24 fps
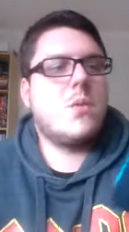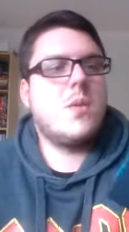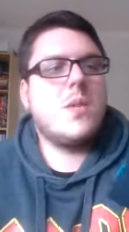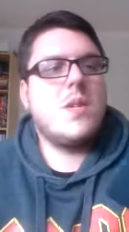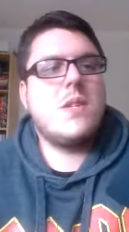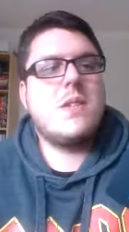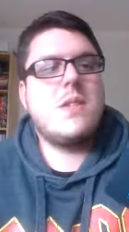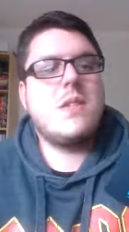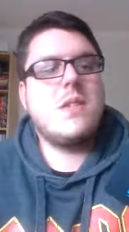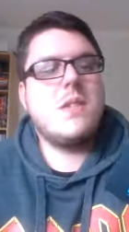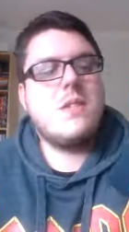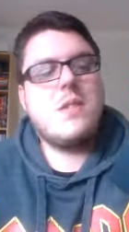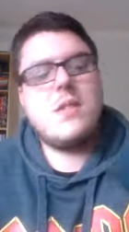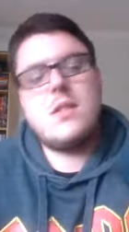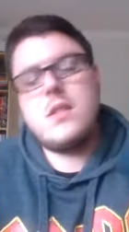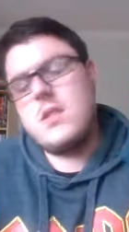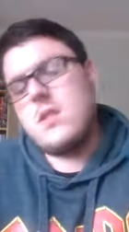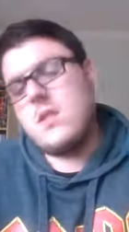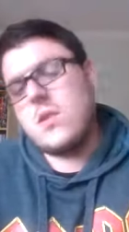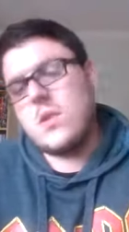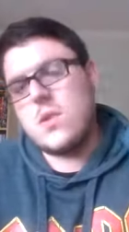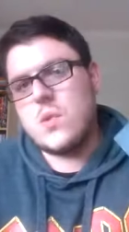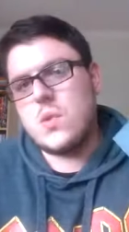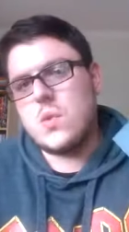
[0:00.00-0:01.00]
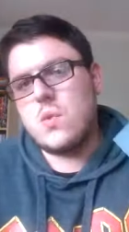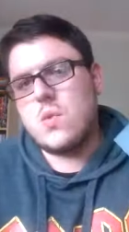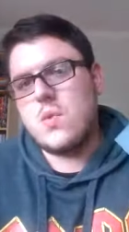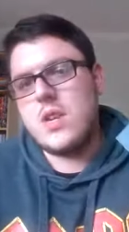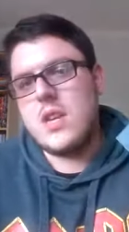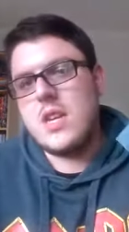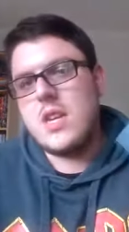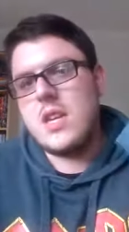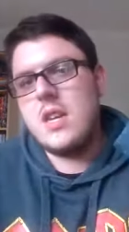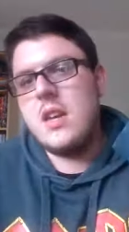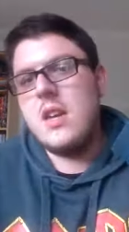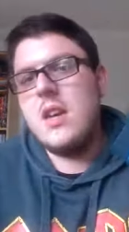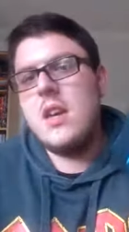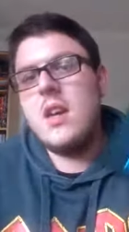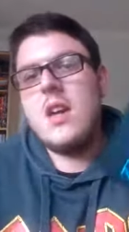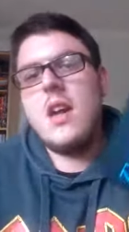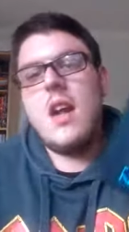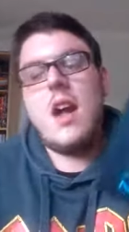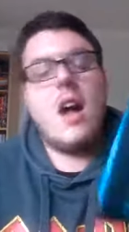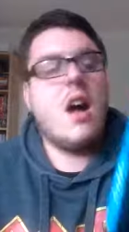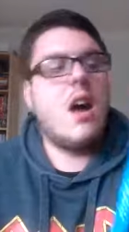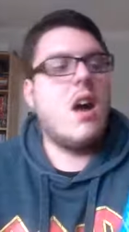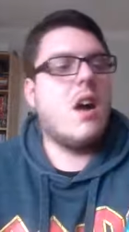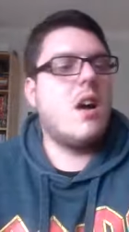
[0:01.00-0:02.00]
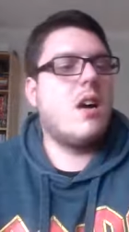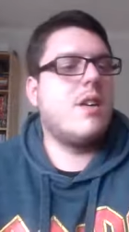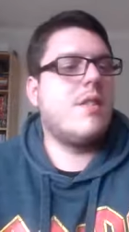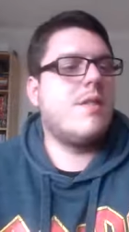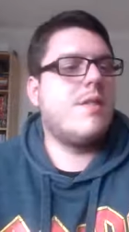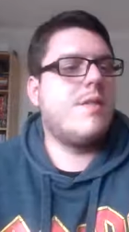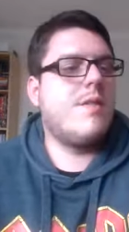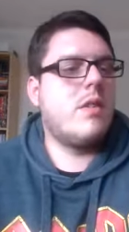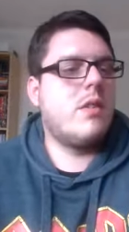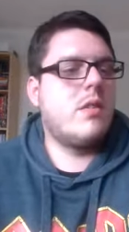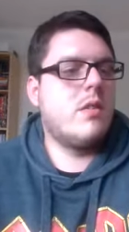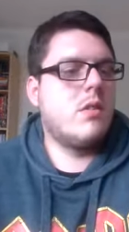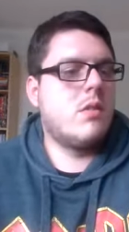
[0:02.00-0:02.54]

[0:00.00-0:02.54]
Well, this is the story of